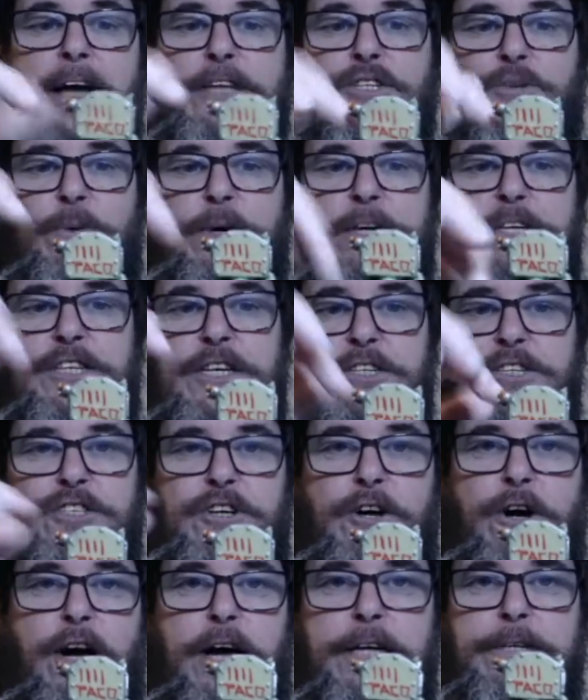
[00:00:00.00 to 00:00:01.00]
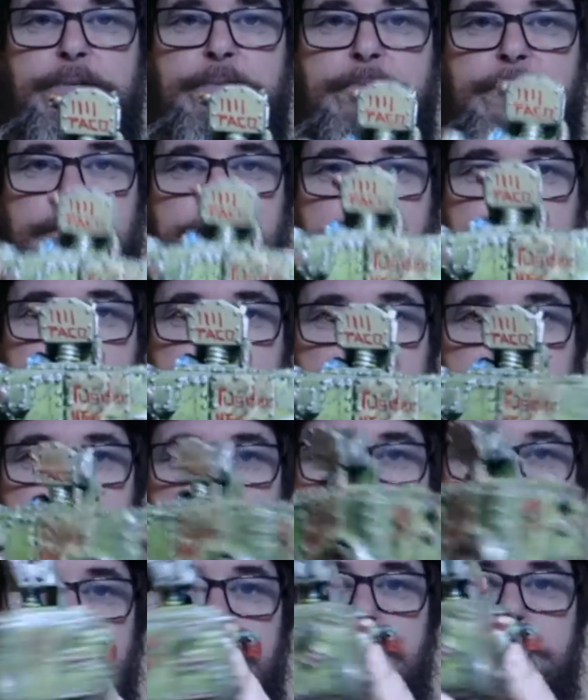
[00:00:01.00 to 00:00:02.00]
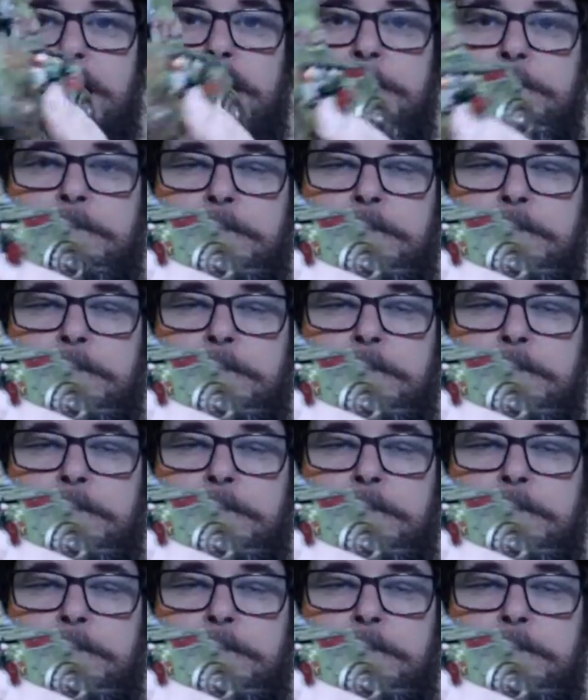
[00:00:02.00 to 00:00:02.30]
squigs inside. See,